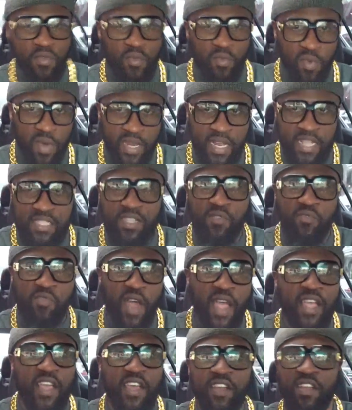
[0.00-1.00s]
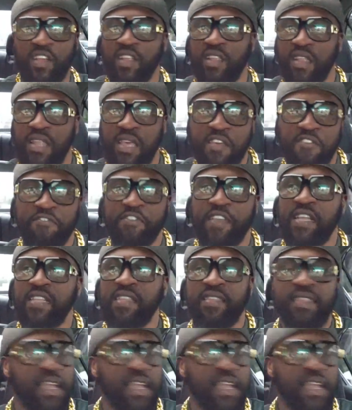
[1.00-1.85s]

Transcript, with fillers: When it's a regular Lyft, they,